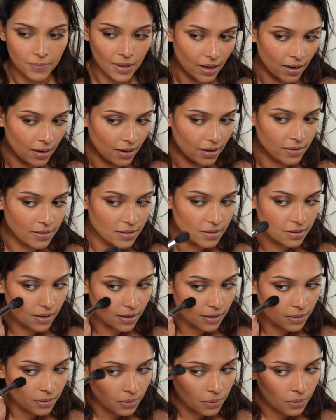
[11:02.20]
And I just
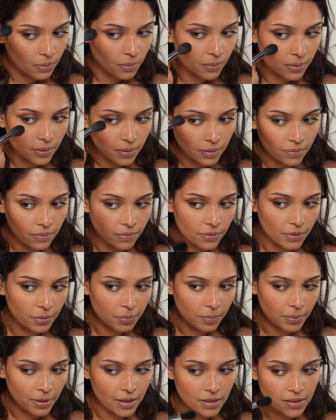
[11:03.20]
like to go in a few
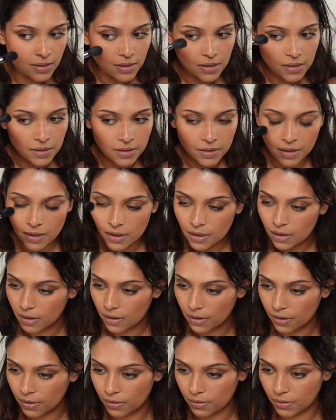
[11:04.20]
places
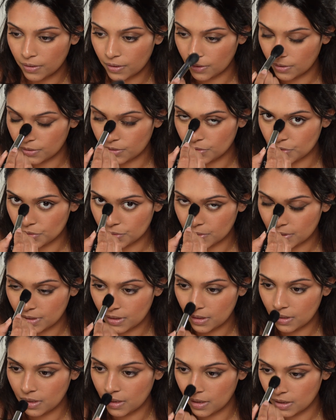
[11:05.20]
here, you know, the usual.